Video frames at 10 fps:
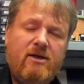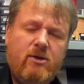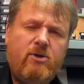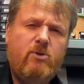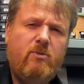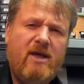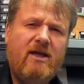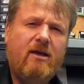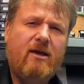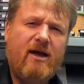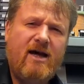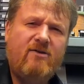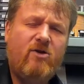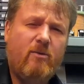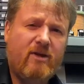you can make a lot
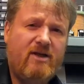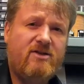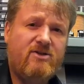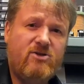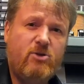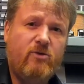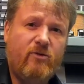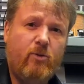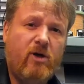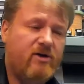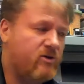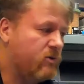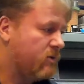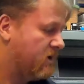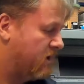of combinations too if you want to.
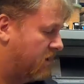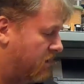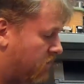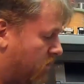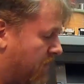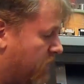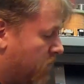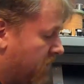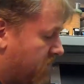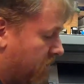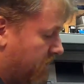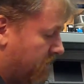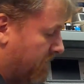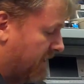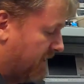Remember we talked
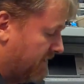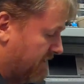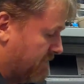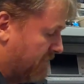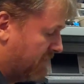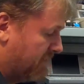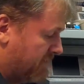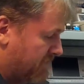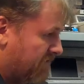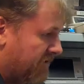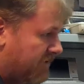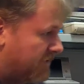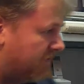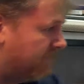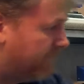about these buttons
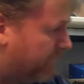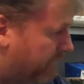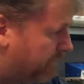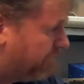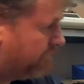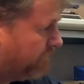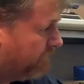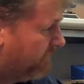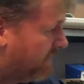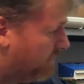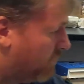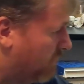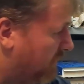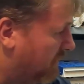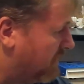that you can
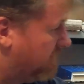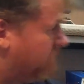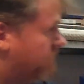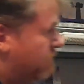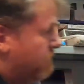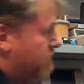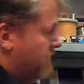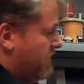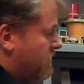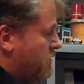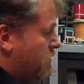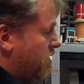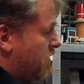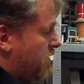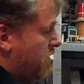make, you know,
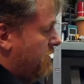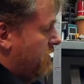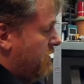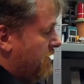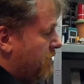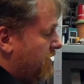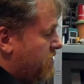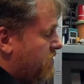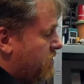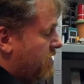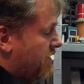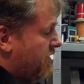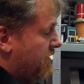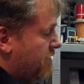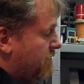and make sure that